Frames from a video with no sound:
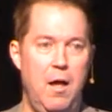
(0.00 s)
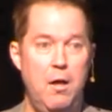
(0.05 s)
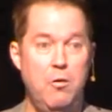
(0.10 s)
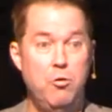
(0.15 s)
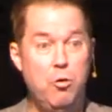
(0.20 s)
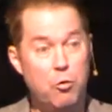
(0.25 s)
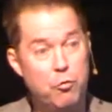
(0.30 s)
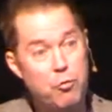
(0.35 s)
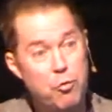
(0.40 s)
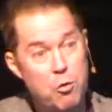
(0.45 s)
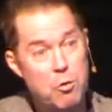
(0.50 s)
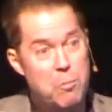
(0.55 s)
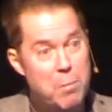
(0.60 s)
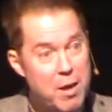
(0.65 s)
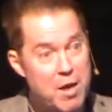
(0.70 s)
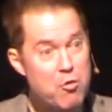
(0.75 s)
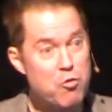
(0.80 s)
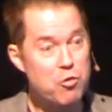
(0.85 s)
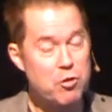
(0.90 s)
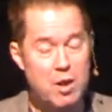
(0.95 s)
So if you're
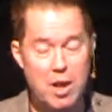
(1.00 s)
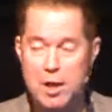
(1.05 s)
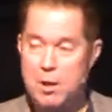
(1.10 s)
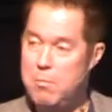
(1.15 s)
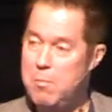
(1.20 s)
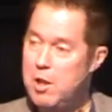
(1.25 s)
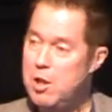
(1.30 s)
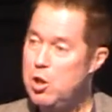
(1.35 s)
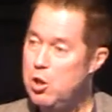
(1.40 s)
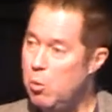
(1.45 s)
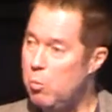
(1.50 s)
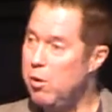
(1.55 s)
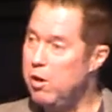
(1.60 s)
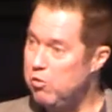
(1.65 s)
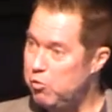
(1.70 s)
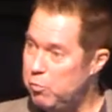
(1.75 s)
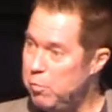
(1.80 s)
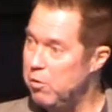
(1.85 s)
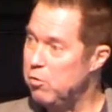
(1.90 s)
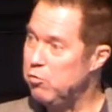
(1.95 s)
impatient like me, you know what a
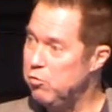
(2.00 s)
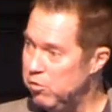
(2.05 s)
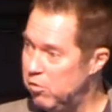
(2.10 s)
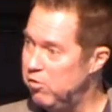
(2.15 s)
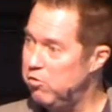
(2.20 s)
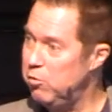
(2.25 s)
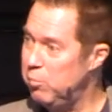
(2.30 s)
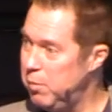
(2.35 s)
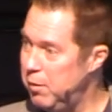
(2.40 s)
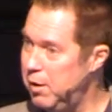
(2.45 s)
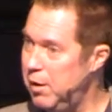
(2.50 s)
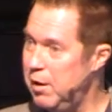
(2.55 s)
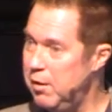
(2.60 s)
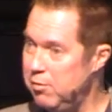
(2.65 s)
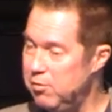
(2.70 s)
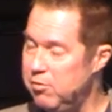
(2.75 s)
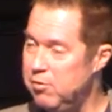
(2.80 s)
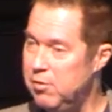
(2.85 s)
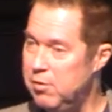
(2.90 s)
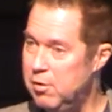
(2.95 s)
spiritual discipline
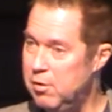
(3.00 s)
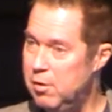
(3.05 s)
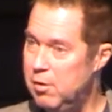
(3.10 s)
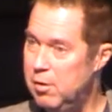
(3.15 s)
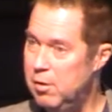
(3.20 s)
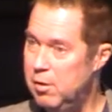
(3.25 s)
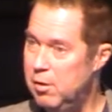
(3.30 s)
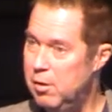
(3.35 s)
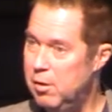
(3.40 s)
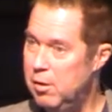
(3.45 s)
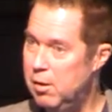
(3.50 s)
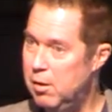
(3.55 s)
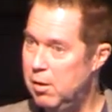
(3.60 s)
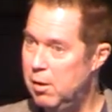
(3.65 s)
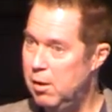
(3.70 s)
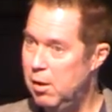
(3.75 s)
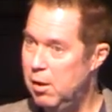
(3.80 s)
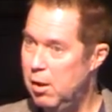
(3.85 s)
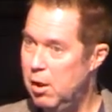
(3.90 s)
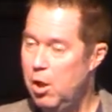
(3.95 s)
is?
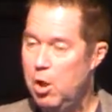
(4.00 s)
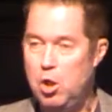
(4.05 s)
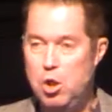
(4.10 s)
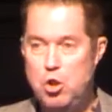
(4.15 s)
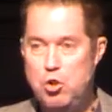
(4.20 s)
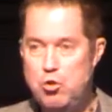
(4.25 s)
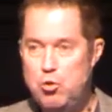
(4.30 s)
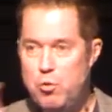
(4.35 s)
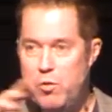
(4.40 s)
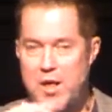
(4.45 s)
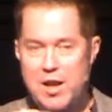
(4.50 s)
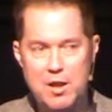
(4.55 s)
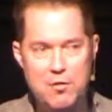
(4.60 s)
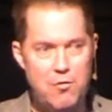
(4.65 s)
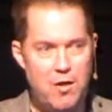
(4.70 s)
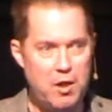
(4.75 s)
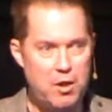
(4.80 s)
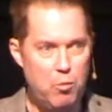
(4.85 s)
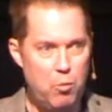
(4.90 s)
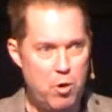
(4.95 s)
You do that
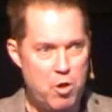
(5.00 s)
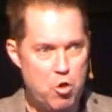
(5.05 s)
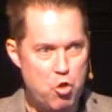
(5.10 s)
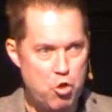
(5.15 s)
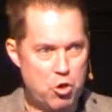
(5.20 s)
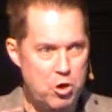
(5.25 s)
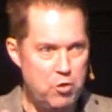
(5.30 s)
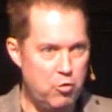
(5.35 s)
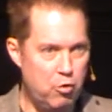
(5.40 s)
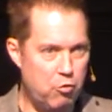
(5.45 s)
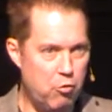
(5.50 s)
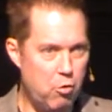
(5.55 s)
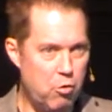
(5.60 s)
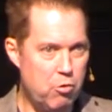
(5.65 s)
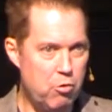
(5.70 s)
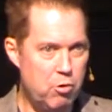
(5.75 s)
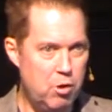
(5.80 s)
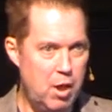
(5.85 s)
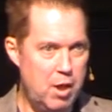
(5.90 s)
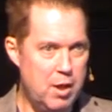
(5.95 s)
evaluation in the
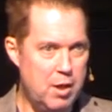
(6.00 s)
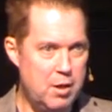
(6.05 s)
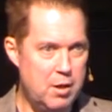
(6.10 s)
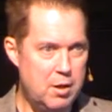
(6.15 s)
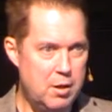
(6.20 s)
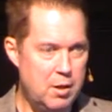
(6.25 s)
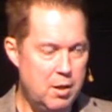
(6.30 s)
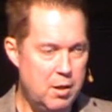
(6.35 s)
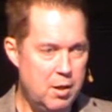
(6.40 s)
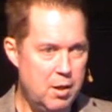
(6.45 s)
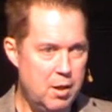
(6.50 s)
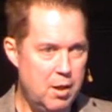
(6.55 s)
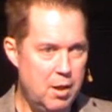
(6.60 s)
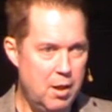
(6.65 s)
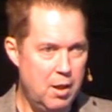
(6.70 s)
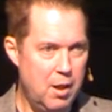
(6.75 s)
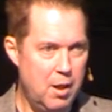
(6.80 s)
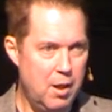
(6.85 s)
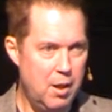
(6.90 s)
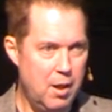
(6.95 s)
Kroger line,
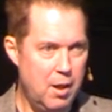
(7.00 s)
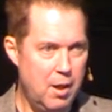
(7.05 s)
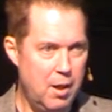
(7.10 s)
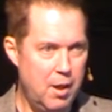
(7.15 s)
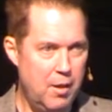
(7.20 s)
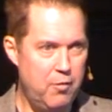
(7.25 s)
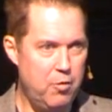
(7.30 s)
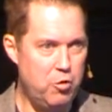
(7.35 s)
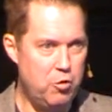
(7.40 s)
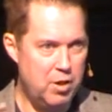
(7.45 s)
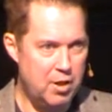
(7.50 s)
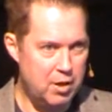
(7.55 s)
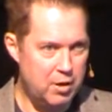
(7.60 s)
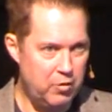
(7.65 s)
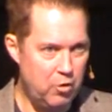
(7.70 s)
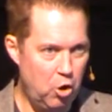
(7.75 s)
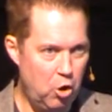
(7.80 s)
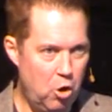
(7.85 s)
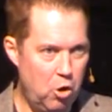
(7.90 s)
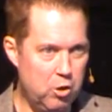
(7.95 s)
and then you get in
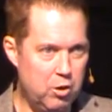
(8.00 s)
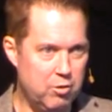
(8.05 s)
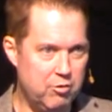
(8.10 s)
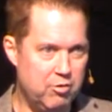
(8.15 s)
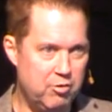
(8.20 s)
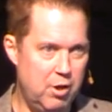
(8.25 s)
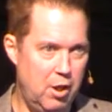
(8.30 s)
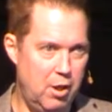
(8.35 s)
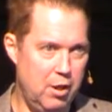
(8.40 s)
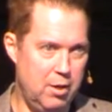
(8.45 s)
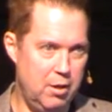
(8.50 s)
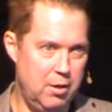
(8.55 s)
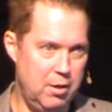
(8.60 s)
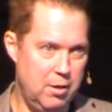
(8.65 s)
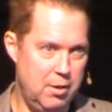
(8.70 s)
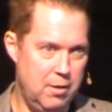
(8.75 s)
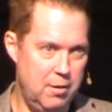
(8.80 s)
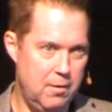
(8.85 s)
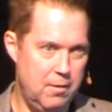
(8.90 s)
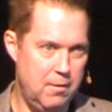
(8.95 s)
the longest line
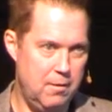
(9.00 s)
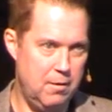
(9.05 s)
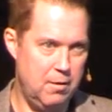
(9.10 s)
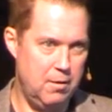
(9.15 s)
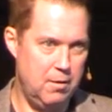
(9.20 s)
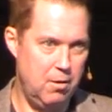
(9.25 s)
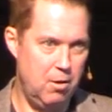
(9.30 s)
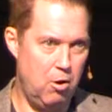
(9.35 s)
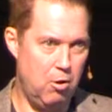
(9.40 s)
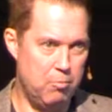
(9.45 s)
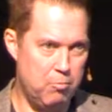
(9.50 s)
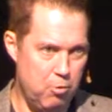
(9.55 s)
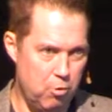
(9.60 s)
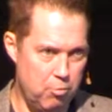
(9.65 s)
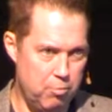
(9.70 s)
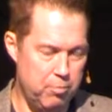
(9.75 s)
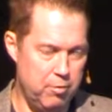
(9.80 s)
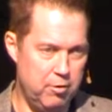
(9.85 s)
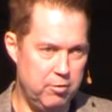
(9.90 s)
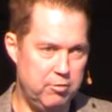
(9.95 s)
on
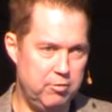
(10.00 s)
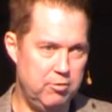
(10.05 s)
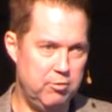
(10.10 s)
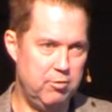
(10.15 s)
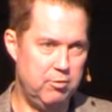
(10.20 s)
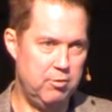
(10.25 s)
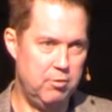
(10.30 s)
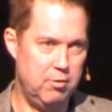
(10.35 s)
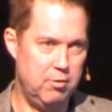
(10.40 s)
purpose.